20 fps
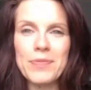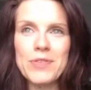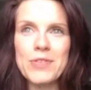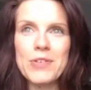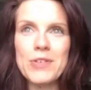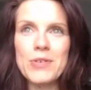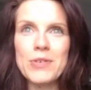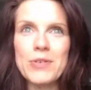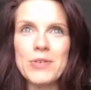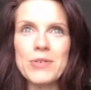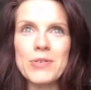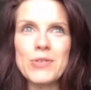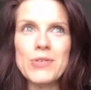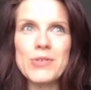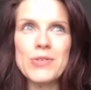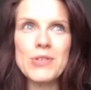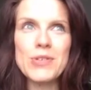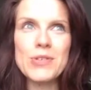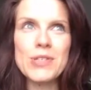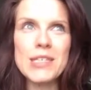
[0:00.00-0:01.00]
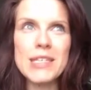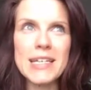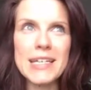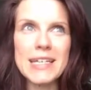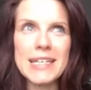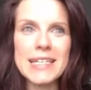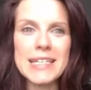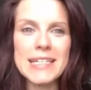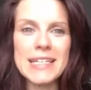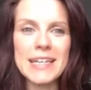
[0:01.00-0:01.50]
to to
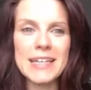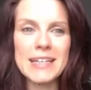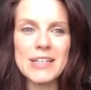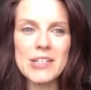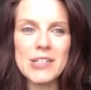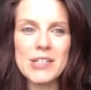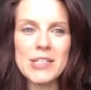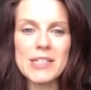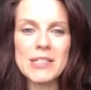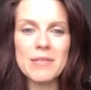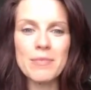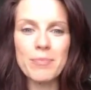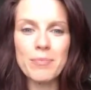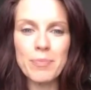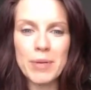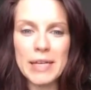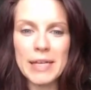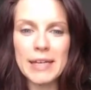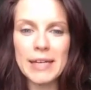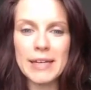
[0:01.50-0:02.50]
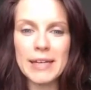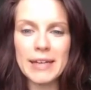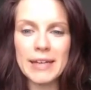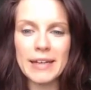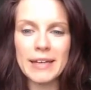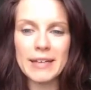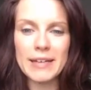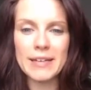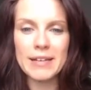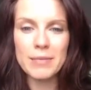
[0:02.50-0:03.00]
sit and just be
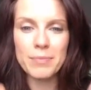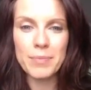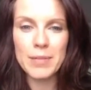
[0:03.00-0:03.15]
and, and be